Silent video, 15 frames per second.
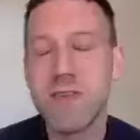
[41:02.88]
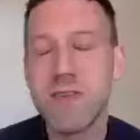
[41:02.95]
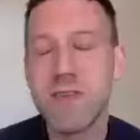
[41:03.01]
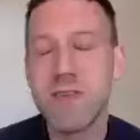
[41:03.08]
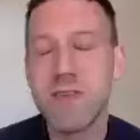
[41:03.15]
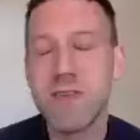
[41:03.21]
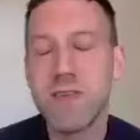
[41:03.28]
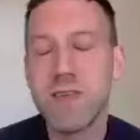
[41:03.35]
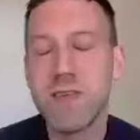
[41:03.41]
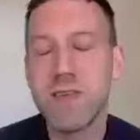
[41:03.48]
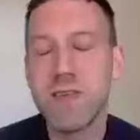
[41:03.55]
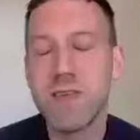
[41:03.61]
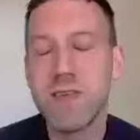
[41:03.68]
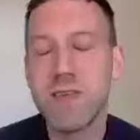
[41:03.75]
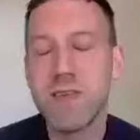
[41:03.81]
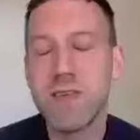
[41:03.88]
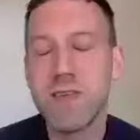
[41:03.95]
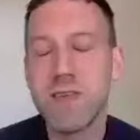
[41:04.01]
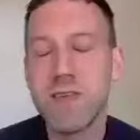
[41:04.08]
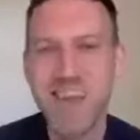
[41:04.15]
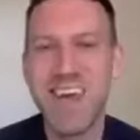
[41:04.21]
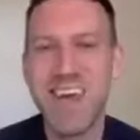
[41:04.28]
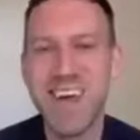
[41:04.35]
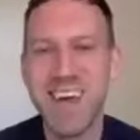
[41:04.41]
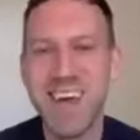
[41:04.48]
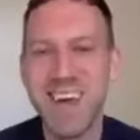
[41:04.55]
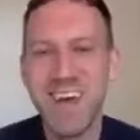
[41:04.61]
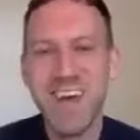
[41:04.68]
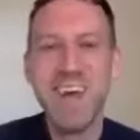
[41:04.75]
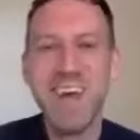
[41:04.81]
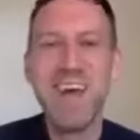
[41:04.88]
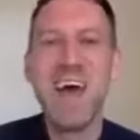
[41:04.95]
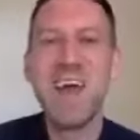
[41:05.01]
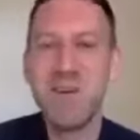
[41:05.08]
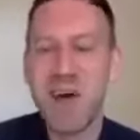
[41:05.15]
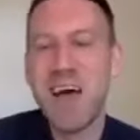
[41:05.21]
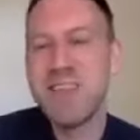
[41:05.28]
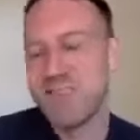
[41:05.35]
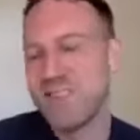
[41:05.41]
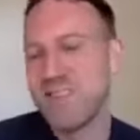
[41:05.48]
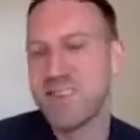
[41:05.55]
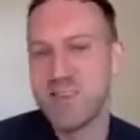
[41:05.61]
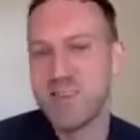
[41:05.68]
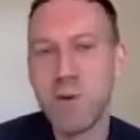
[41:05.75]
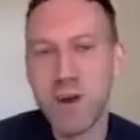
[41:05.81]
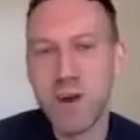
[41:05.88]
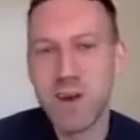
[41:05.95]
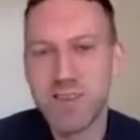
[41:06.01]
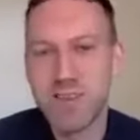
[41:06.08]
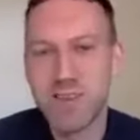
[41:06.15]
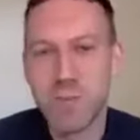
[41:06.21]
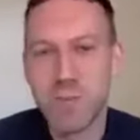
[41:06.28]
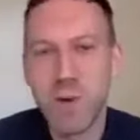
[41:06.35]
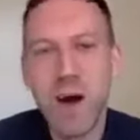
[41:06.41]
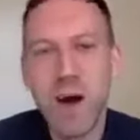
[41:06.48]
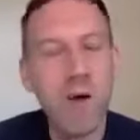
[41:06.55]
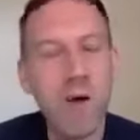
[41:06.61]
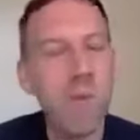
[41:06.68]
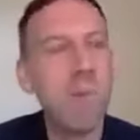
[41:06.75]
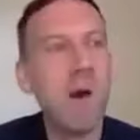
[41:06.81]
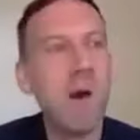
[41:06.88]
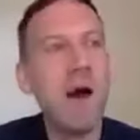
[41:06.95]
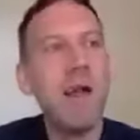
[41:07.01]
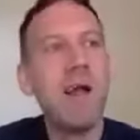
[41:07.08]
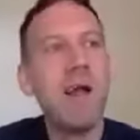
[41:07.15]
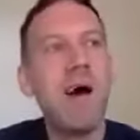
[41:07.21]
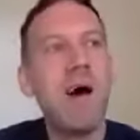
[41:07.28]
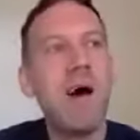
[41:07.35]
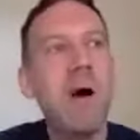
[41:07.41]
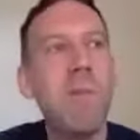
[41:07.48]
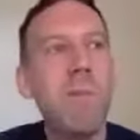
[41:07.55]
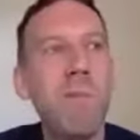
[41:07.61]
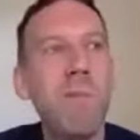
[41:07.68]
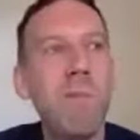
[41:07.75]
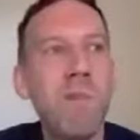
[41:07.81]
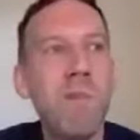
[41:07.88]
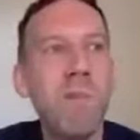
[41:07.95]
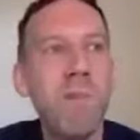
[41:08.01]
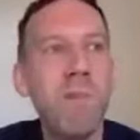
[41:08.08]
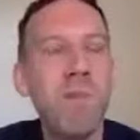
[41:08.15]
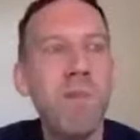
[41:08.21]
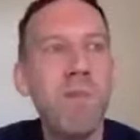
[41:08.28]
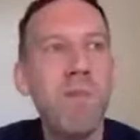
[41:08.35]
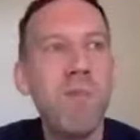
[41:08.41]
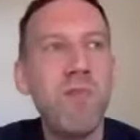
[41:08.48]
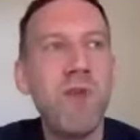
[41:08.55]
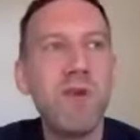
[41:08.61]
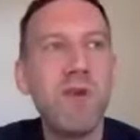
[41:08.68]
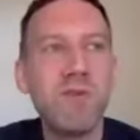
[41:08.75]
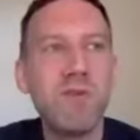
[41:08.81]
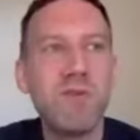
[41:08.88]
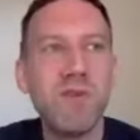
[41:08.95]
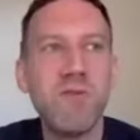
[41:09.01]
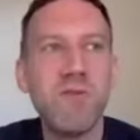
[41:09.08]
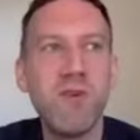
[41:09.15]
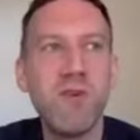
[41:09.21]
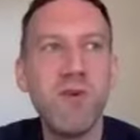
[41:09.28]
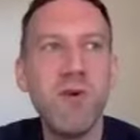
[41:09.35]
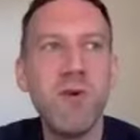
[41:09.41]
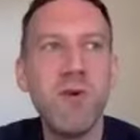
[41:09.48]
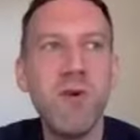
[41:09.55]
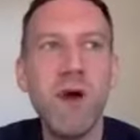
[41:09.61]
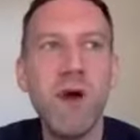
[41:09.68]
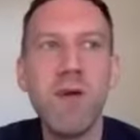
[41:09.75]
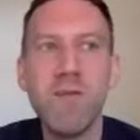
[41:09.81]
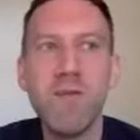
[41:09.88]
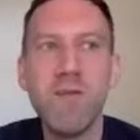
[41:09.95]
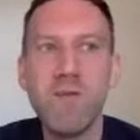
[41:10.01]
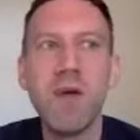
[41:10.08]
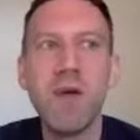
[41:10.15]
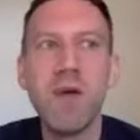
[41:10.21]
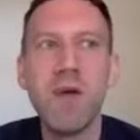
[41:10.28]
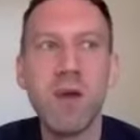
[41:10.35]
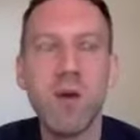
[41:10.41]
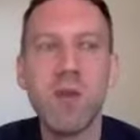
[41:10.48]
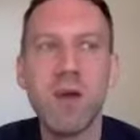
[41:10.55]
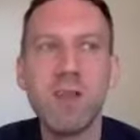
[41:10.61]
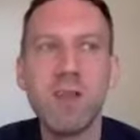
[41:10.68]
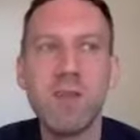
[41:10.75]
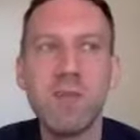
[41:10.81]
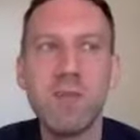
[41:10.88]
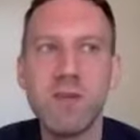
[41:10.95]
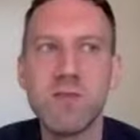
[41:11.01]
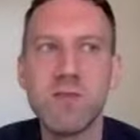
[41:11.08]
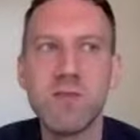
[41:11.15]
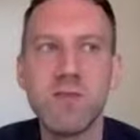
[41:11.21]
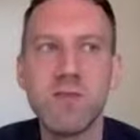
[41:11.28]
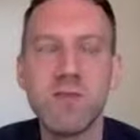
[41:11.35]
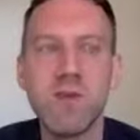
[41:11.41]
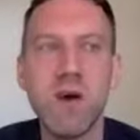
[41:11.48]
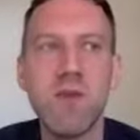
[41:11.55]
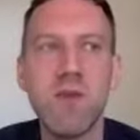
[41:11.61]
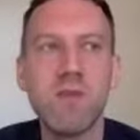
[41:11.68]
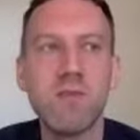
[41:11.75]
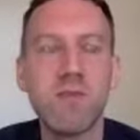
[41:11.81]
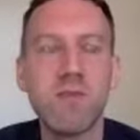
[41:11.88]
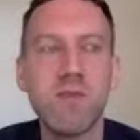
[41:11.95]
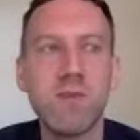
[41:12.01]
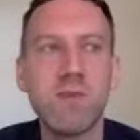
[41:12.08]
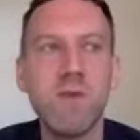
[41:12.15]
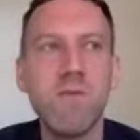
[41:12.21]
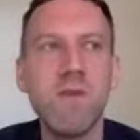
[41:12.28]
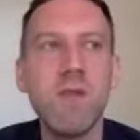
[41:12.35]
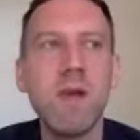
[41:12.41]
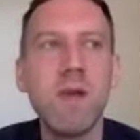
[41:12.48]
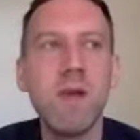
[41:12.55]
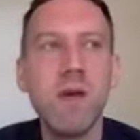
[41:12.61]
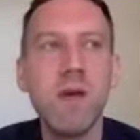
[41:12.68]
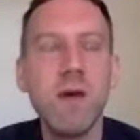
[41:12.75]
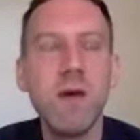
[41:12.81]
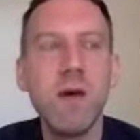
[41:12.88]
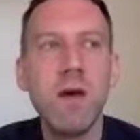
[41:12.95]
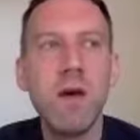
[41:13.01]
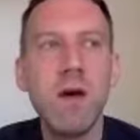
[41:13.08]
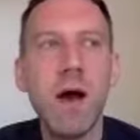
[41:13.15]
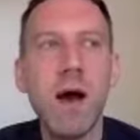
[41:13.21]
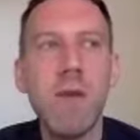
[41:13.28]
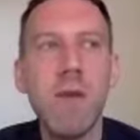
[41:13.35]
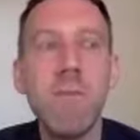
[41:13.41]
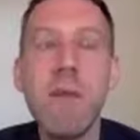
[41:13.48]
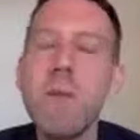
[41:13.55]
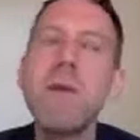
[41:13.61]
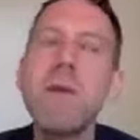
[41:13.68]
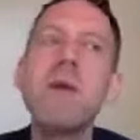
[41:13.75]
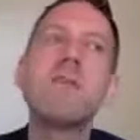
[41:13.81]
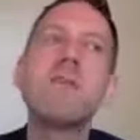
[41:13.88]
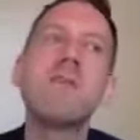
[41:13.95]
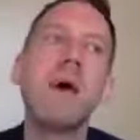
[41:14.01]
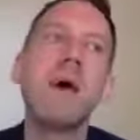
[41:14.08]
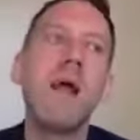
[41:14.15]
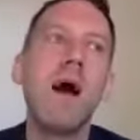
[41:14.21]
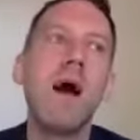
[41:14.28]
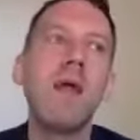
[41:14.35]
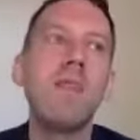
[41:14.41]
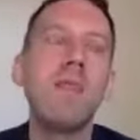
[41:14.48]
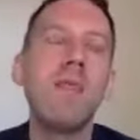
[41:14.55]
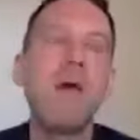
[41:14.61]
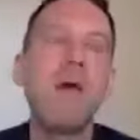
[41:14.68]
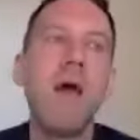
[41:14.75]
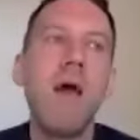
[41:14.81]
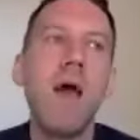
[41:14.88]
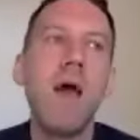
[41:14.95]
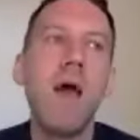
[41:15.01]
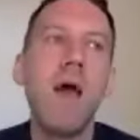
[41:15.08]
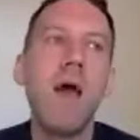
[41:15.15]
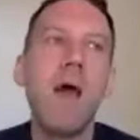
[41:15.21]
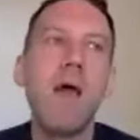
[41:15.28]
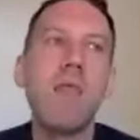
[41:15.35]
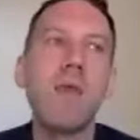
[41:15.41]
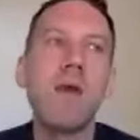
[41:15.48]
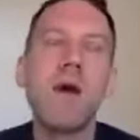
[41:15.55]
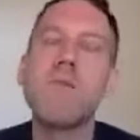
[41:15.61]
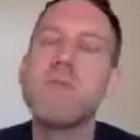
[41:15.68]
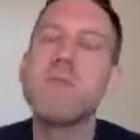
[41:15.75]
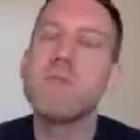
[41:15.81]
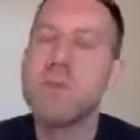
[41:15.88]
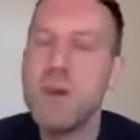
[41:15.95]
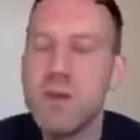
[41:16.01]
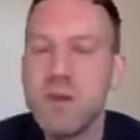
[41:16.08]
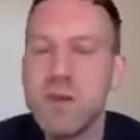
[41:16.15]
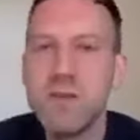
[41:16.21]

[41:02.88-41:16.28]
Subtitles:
there's like an army of people behind me in the family who totally get it already. Yeah. And who had this experience as well. But there's the few who I feel like who are looking to me to sort of resolve this for them. So I feel like maybe it's that